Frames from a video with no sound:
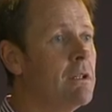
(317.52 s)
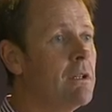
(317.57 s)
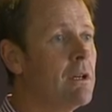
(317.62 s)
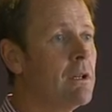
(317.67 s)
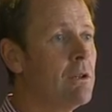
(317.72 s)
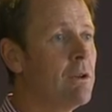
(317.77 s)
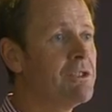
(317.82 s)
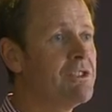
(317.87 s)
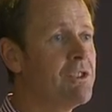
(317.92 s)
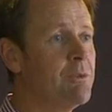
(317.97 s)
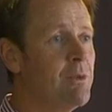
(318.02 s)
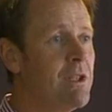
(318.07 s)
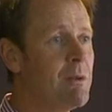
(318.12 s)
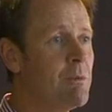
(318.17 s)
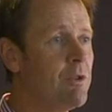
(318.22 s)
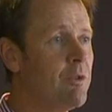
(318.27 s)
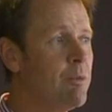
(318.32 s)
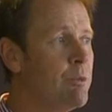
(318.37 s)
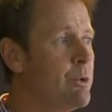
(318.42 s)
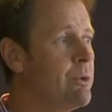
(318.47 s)
Lots of
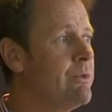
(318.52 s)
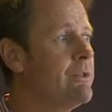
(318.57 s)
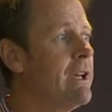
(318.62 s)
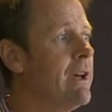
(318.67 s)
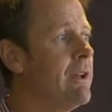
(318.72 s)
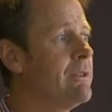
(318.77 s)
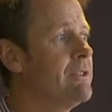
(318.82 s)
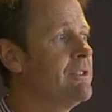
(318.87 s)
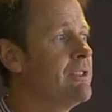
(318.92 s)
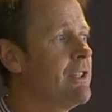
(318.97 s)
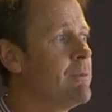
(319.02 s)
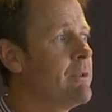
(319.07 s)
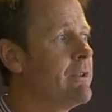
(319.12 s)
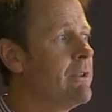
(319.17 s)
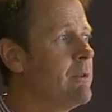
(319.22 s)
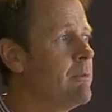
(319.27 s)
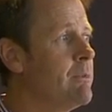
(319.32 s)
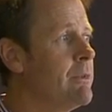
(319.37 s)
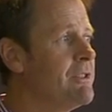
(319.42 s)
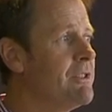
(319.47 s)
people have moved out to some of
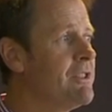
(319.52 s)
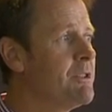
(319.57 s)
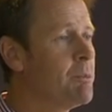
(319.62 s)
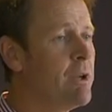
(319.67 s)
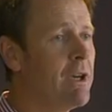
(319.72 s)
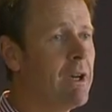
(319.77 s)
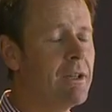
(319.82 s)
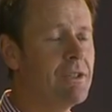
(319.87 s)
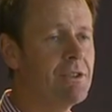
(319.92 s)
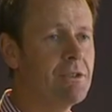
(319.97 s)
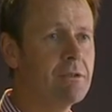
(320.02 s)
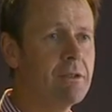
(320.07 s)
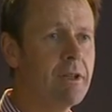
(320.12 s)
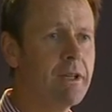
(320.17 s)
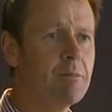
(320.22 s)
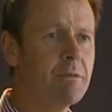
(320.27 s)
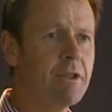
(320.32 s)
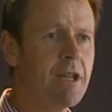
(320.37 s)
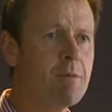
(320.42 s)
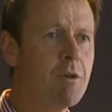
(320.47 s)
the business parks, and
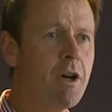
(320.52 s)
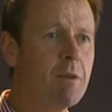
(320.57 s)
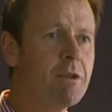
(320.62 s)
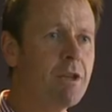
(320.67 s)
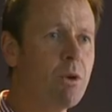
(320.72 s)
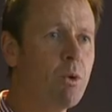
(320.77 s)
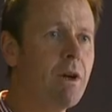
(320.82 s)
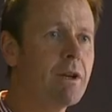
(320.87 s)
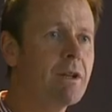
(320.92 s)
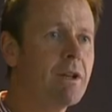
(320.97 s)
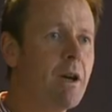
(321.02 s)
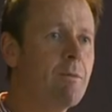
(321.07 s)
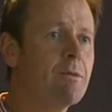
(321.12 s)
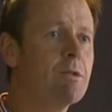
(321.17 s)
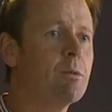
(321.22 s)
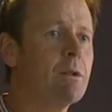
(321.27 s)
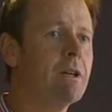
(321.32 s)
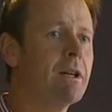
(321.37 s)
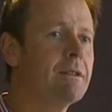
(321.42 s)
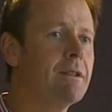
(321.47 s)
they might be quite
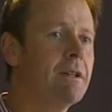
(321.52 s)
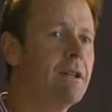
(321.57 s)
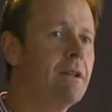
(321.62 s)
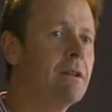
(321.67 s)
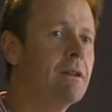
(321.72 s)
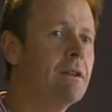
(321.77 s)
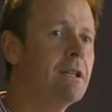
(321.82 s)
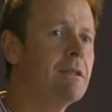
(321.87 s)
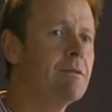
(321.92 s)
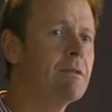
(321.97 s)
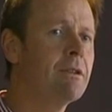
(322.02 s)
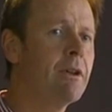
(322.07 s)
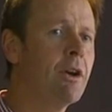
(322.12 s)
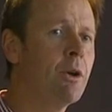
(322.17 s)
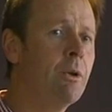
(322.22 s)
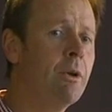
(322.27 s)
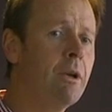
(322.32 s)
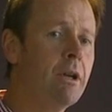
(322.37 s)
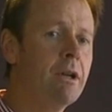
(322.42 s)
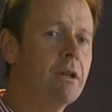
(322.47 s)
comfortable out there, even
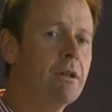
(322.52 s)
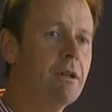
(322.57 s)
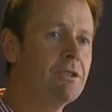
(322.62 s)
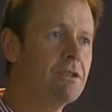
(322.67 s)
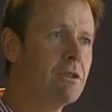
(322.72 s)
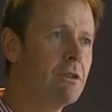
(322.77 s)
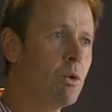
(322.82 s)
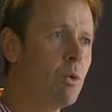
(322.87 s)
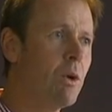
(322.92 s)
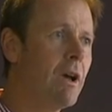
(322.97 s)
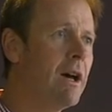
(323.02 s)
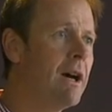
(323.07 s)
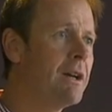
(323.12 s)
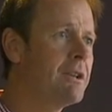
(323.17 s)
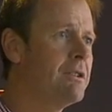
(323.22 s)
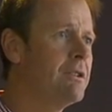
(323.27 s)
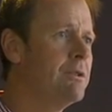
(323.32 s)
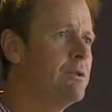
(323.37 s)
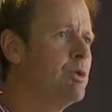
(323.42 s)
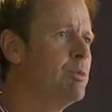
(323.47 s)
though it's a little
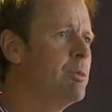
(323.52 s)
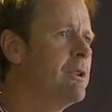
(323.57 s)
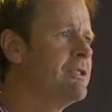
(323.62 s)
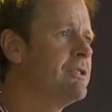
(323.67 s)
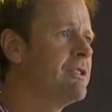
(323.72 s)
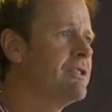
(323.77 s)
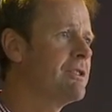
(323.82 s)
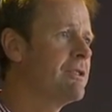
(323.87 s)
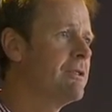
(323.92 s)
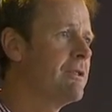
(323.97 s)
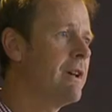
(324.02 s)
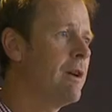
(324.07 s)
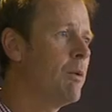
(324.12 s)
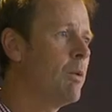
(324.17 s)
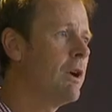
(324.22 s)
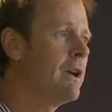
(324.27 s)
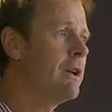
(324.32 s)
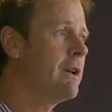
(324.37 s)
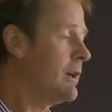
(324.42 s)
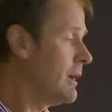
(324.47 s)
harder to do business that
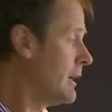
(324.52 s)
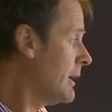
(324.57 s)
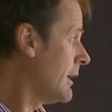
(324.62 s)
way.